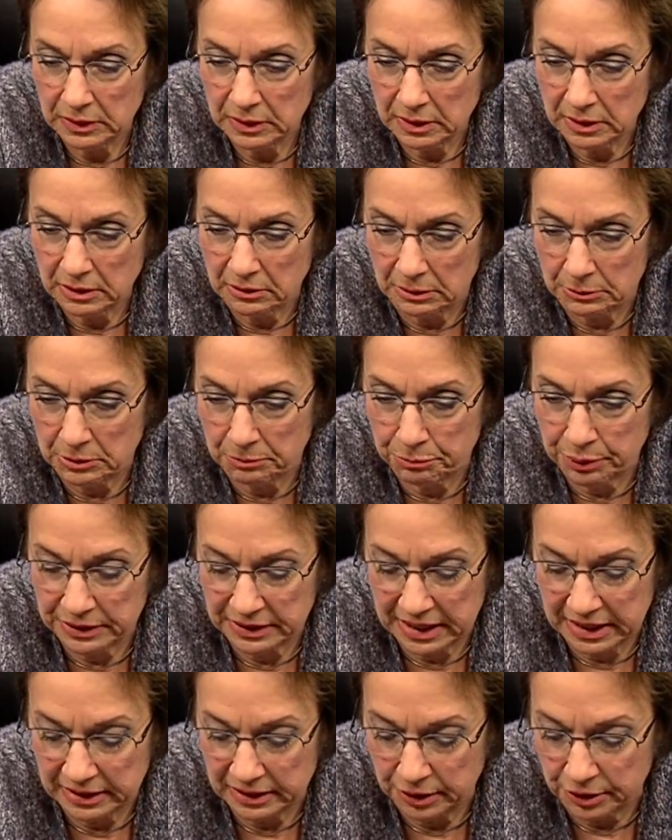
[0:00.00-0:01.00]
going to put
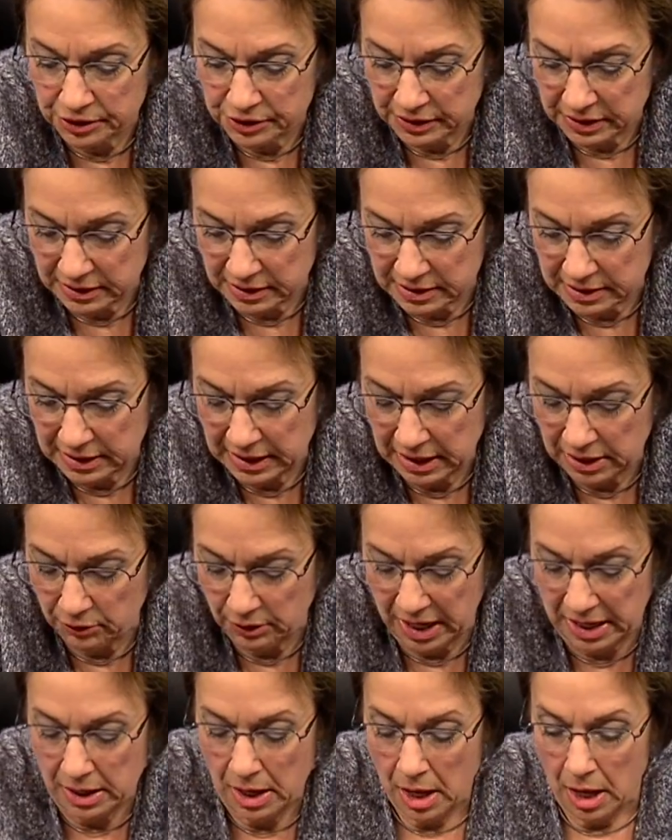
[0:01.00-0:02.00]
that there so it doesn't get,
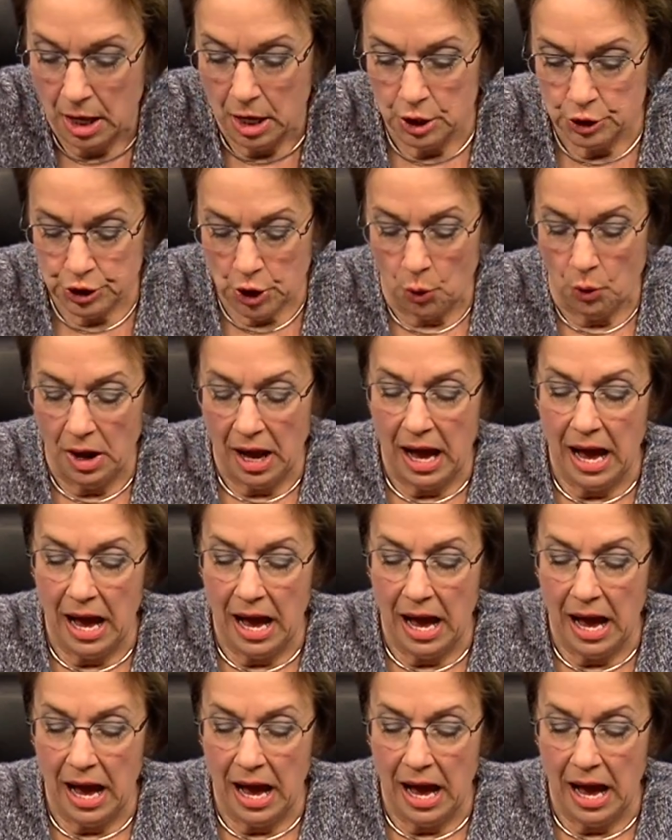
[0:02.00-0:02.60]
okay. So